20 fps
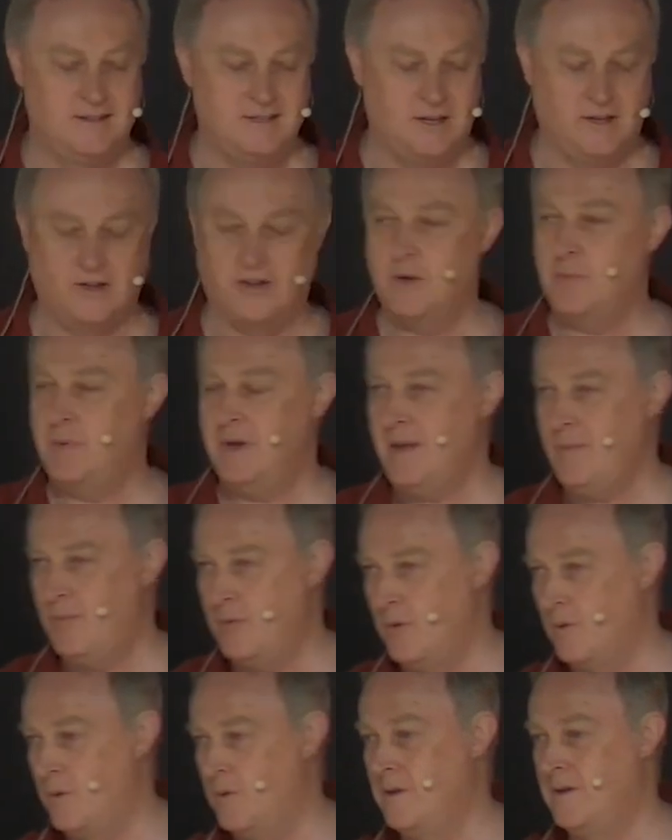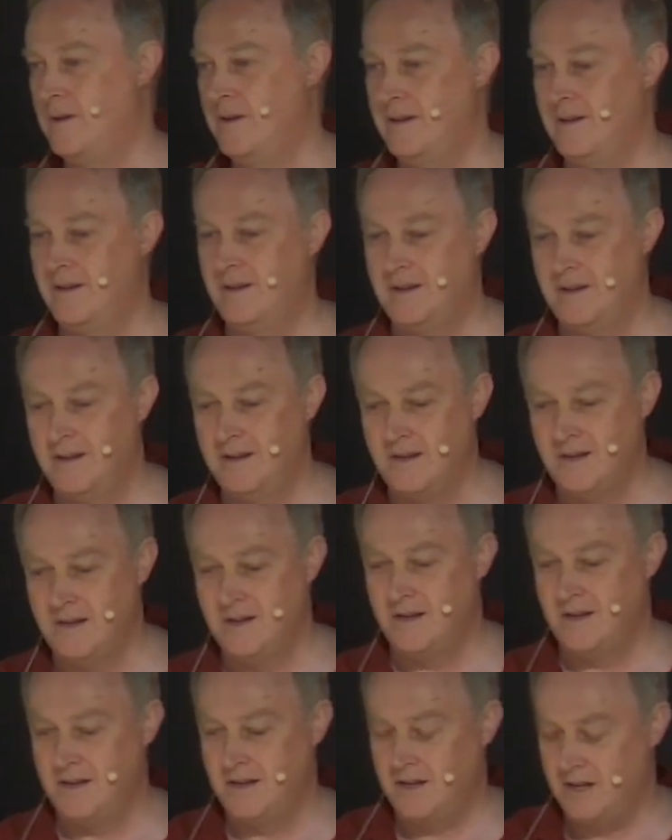It's a lot of people
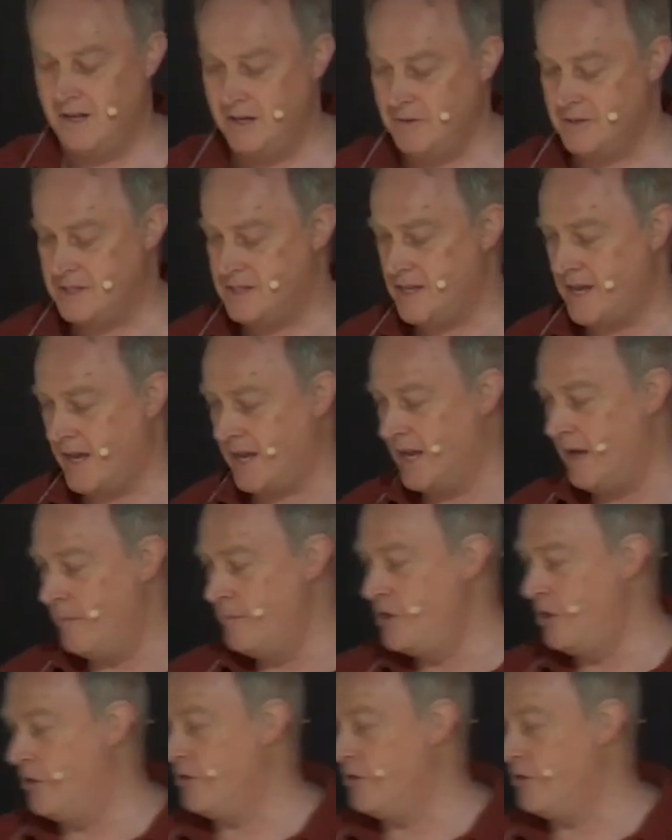who are saying, I'm